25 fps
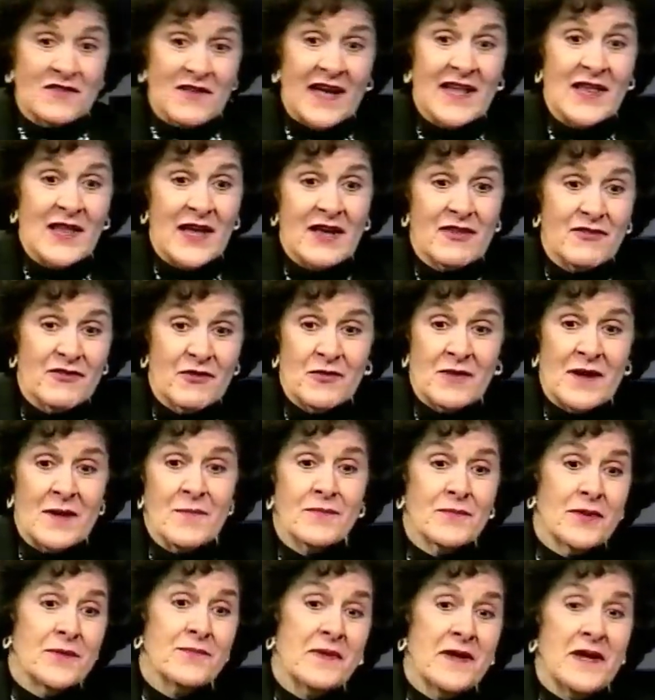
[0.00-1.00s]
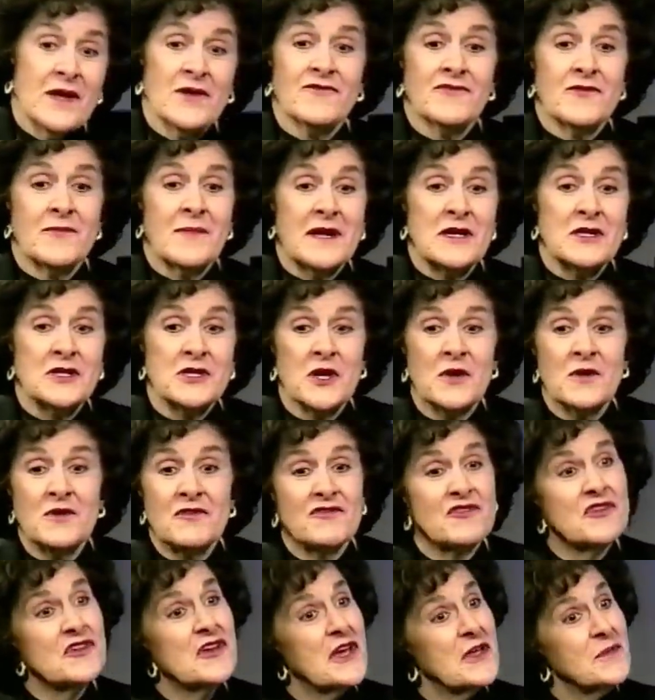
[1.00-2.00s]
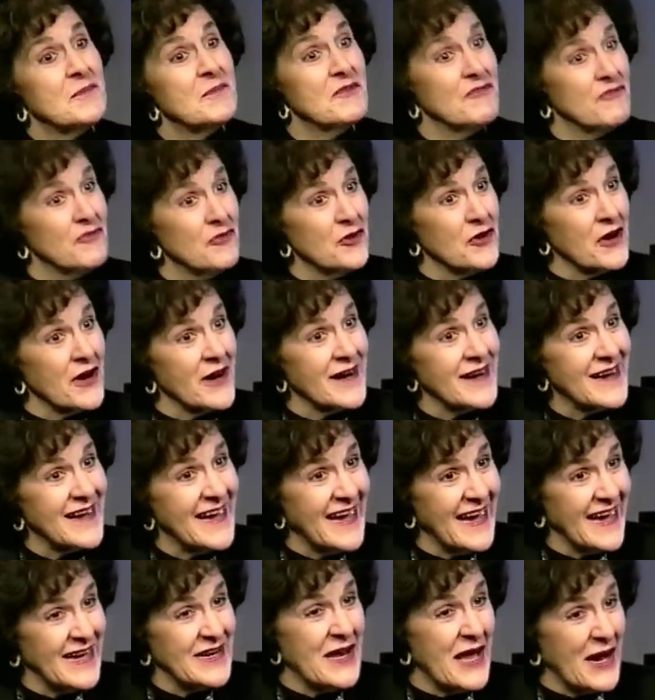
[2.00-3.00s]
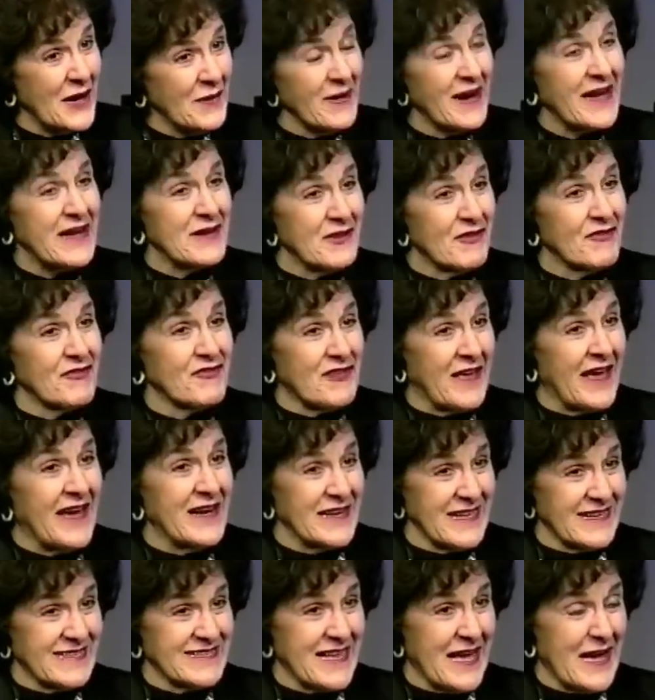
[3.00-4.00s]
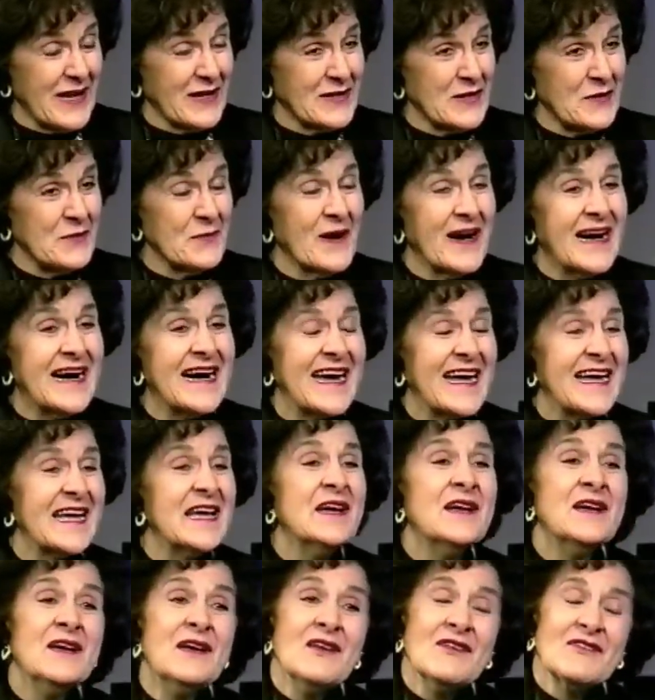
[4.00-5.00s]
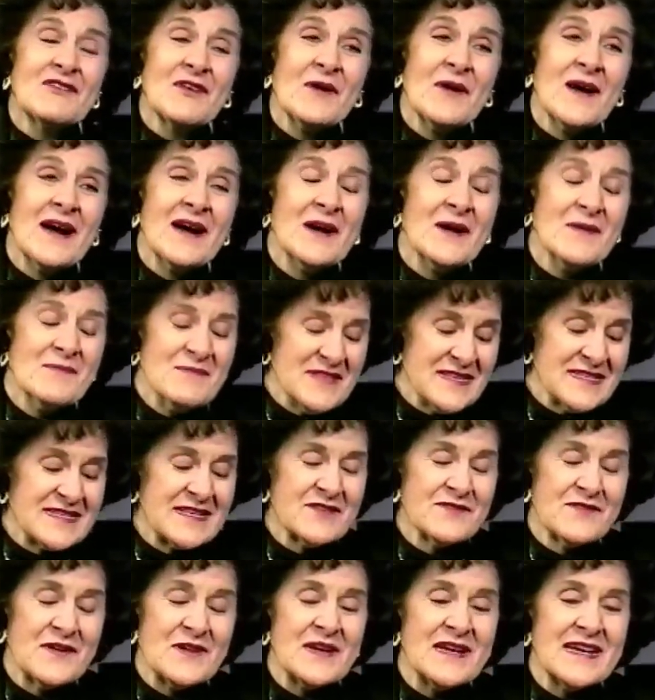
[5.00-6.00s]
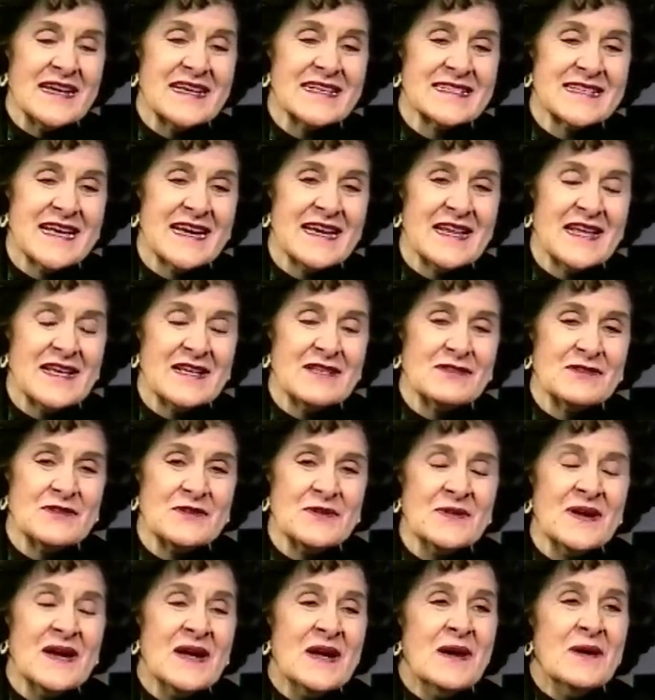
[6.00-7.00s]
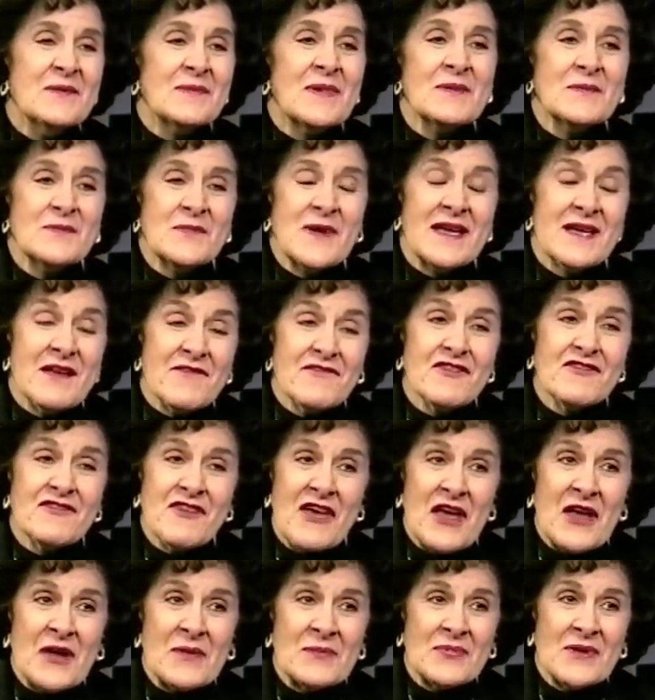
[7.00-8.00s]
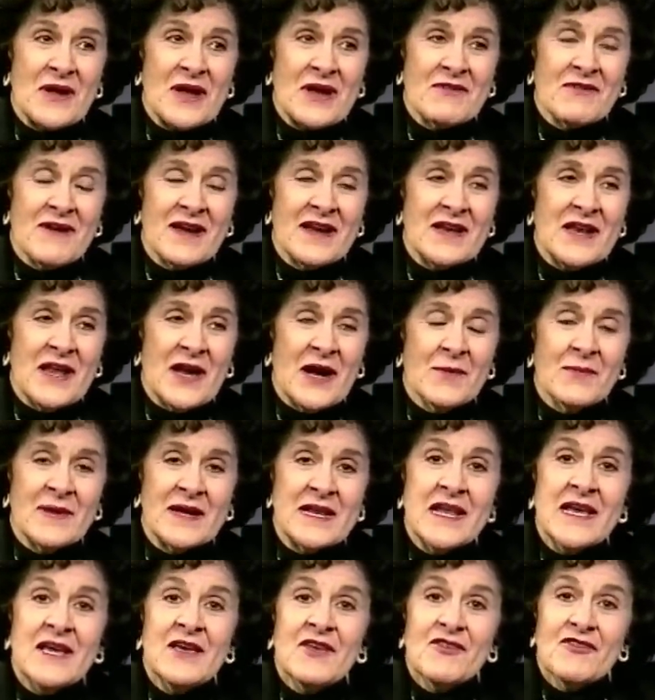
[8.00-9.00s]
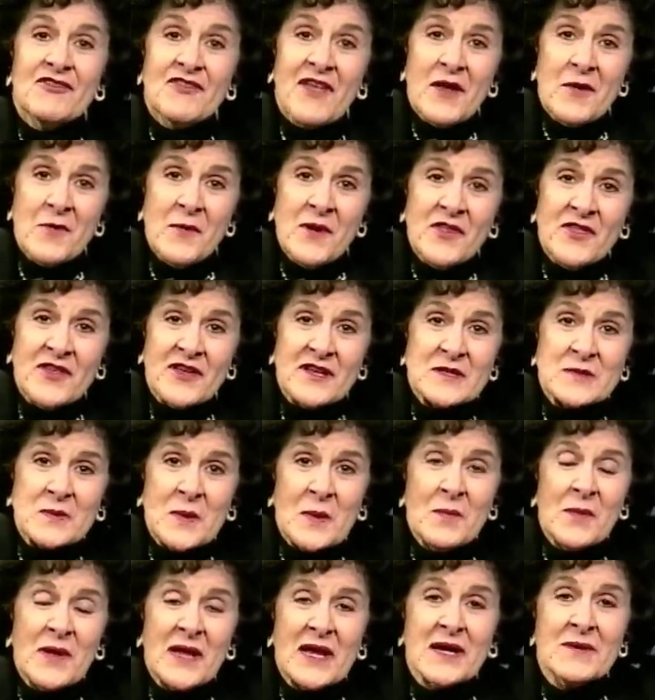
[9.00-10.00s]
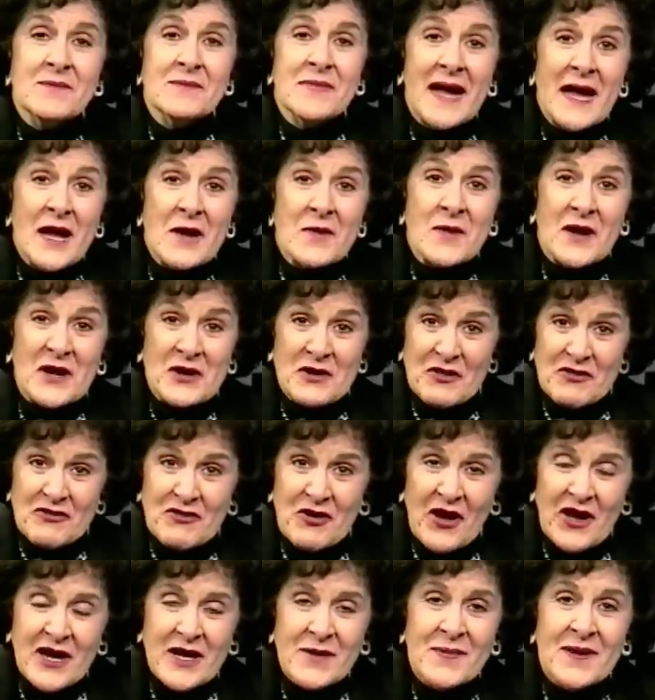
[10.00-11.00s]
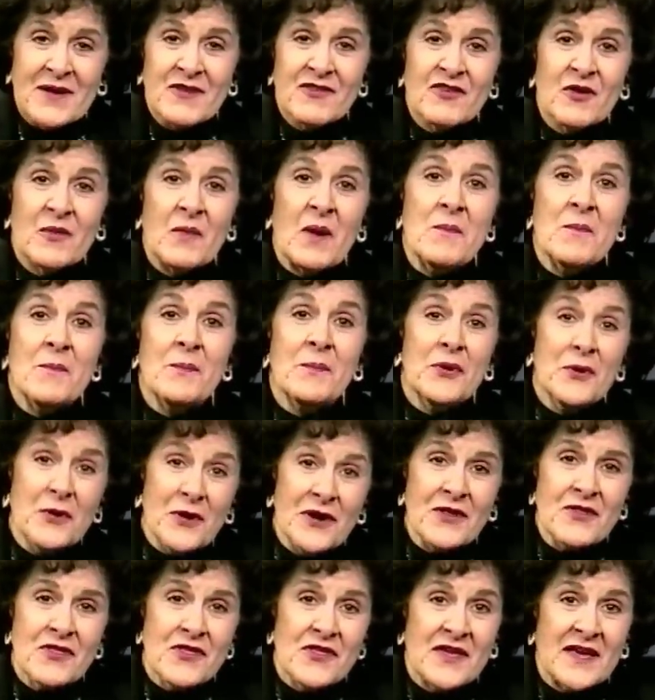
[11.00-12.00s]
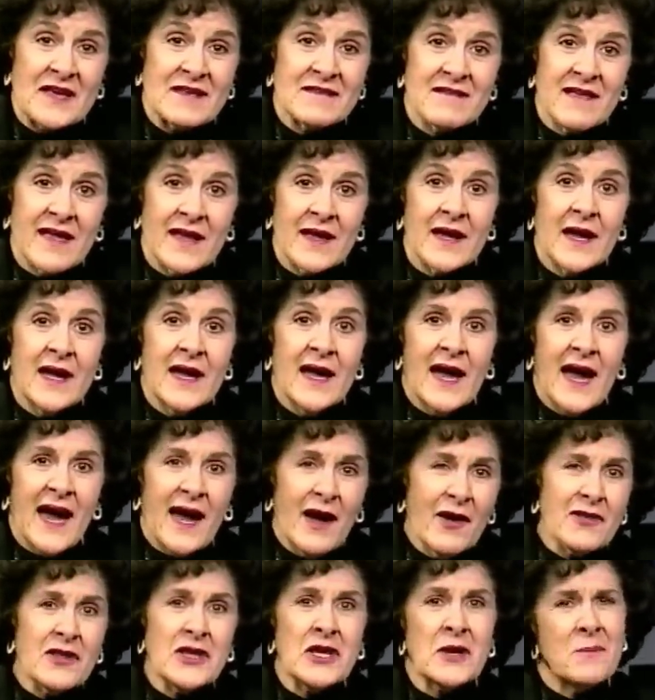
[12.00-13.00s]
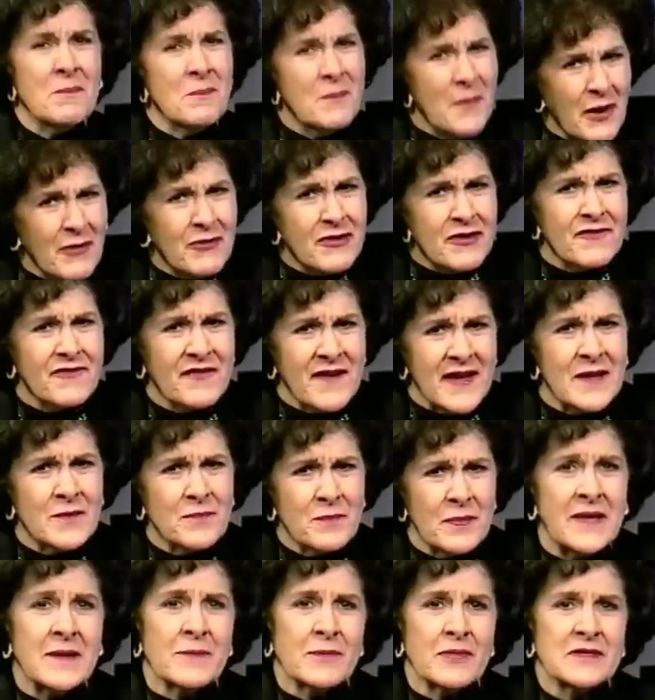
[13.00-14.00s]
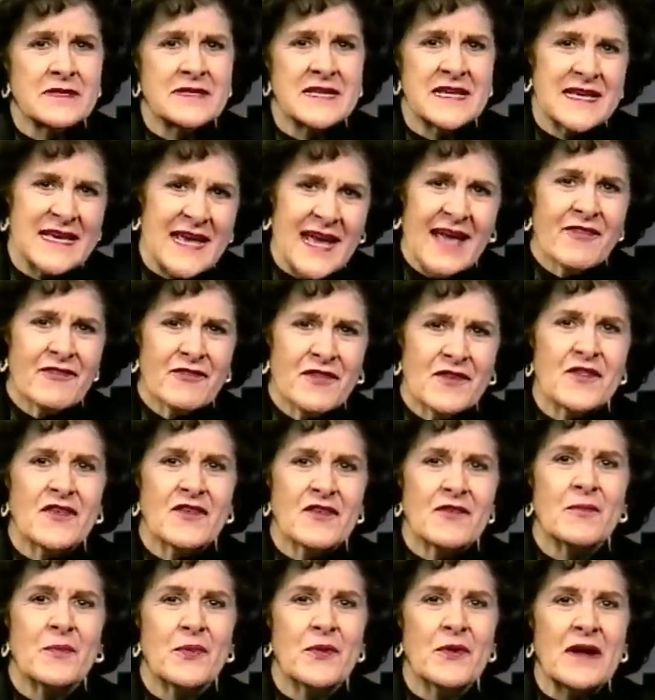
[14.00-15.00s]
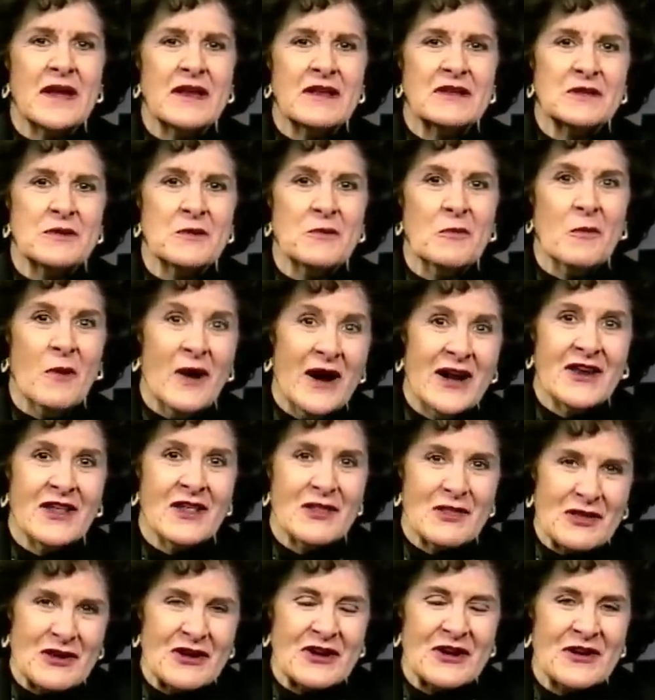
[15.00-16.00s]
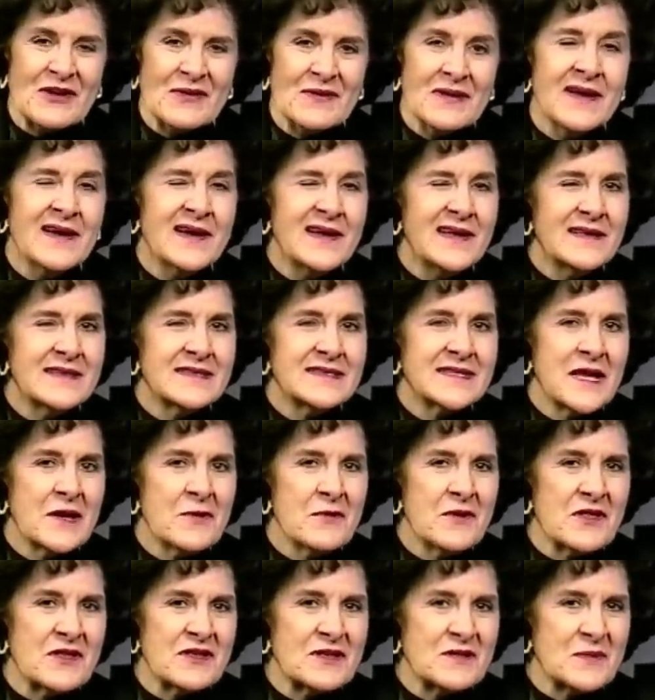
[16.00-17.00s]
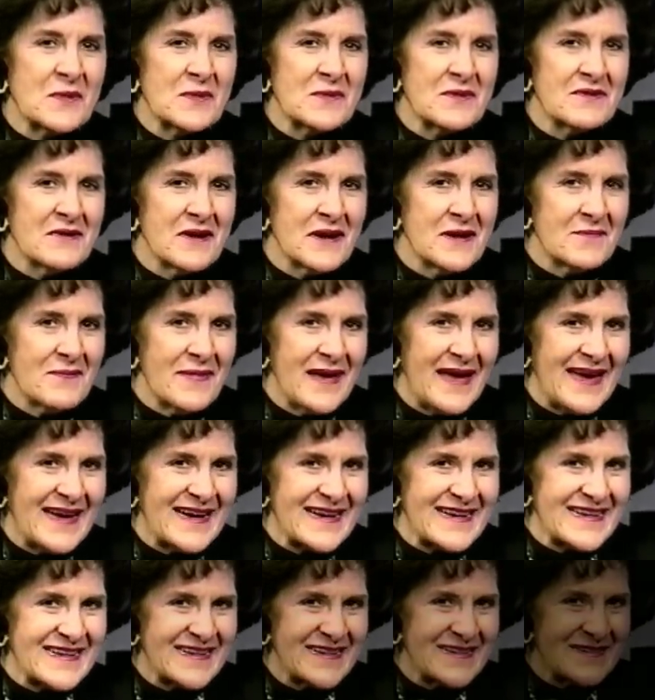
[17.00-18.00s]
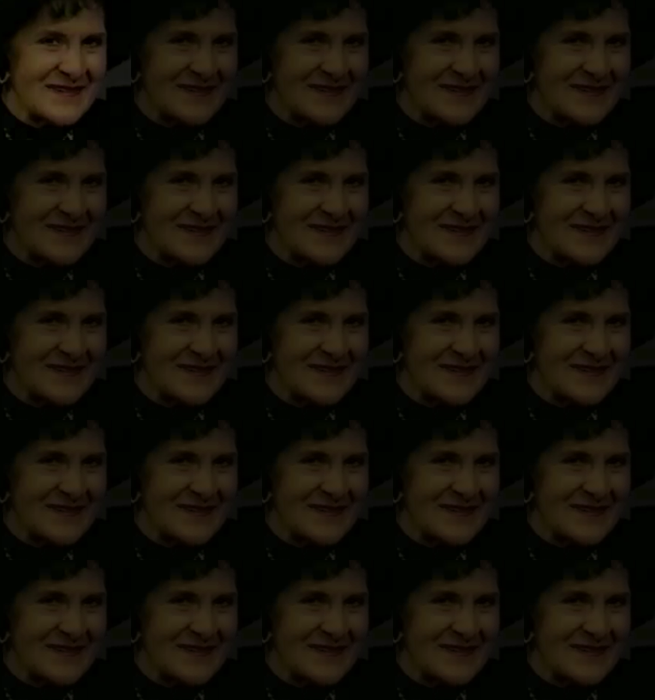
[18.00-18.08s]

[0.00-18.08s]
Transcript: I like to get prepared for my shows the night before. And now I understand exactly why. Mm-hmm. So um, this is very exciting, too. But we have to take a break right okay. now, but stay with us. When we come back, we're going to talk about some important things, like how do you motivate people to get to this point, to want to learn. Stay with us. We'll be right back.